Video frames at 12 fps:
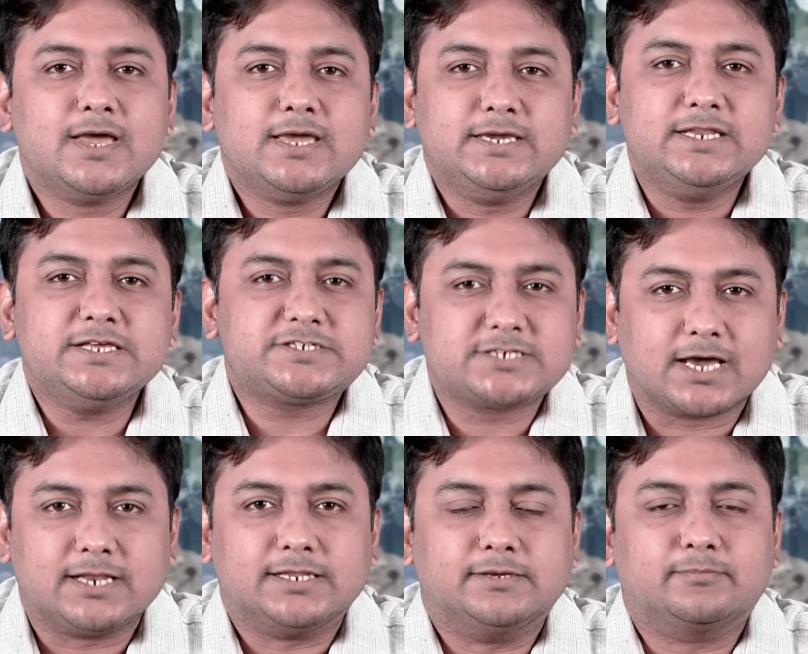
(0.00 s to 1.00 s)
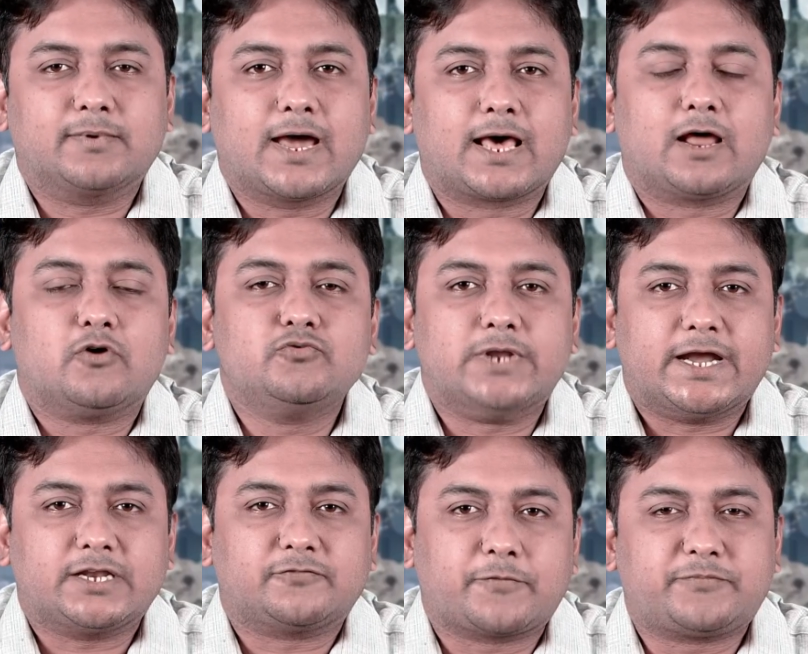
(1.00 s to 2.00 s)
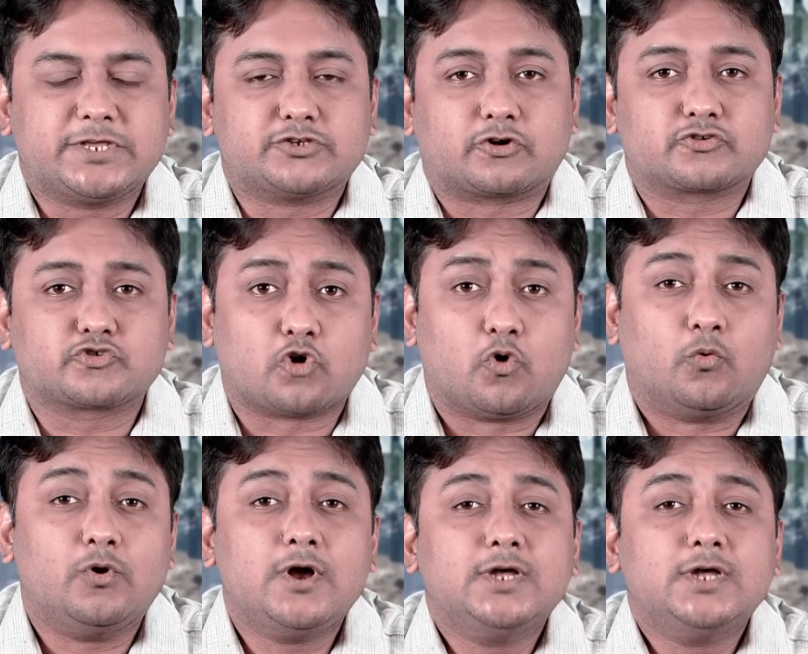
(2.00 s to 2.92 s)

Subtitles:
Initially around 1950s or so,